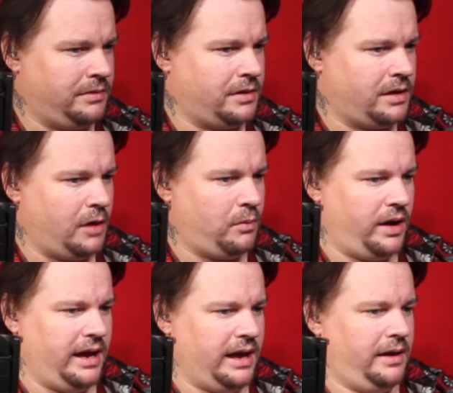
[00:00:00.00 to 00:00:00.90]
Oh, what
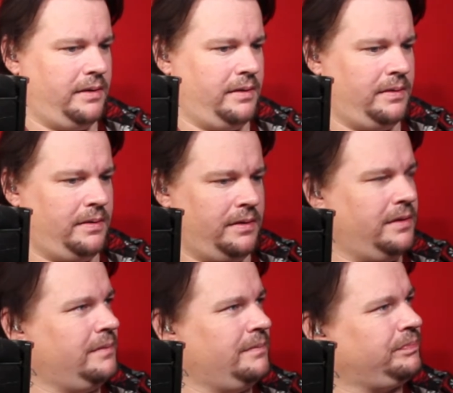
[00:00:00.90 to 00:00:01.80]
here?
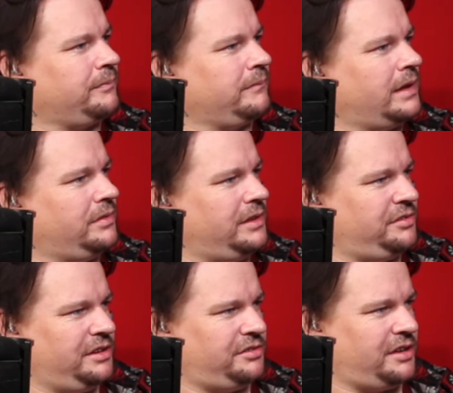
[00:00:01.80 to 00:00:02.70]
This is